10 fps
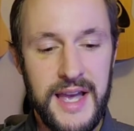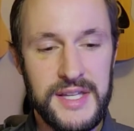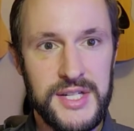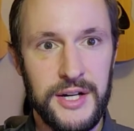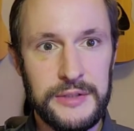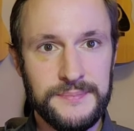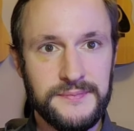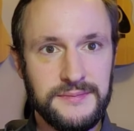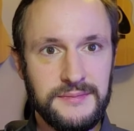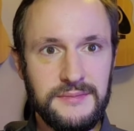and so
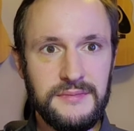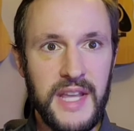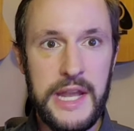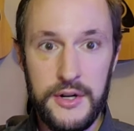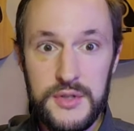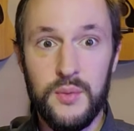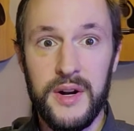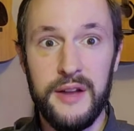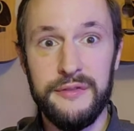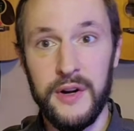Here's
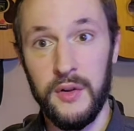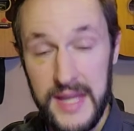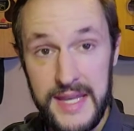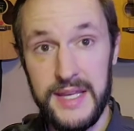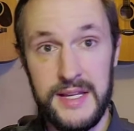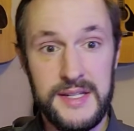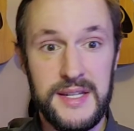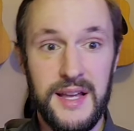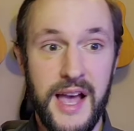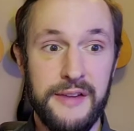what a funnel
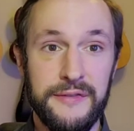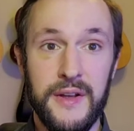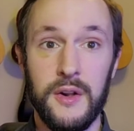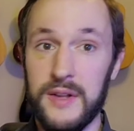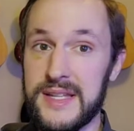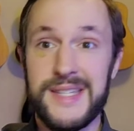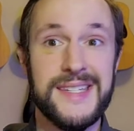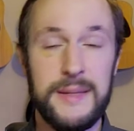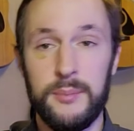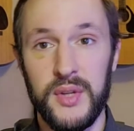is. A funnel is
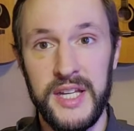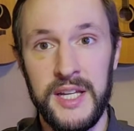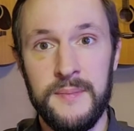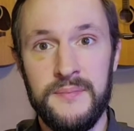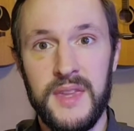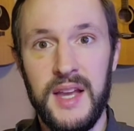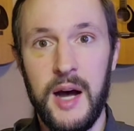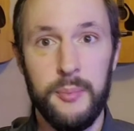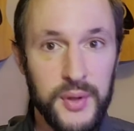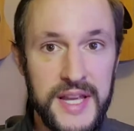simply
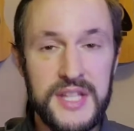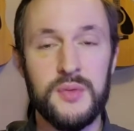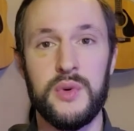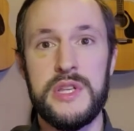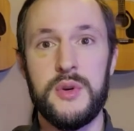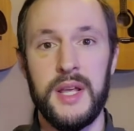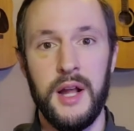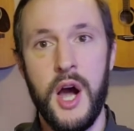a place where you can